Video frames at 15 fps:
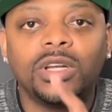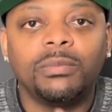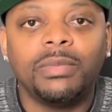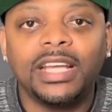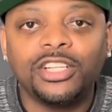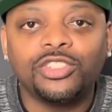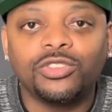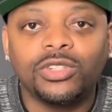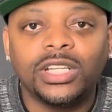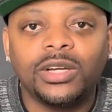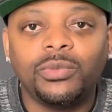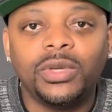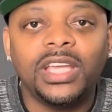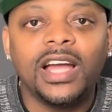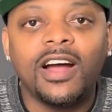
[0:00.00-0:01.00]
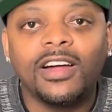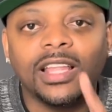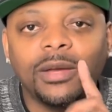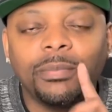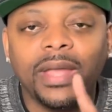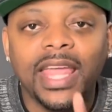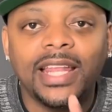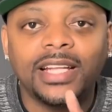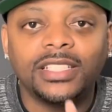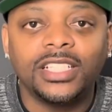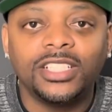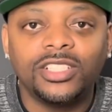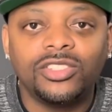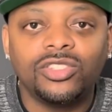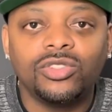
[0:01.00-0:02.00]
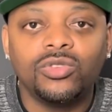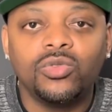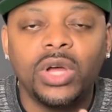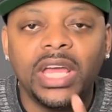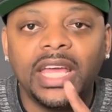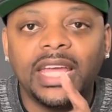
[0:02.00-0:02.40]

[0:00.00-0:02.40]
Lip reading: to make sure that we all are paying attention to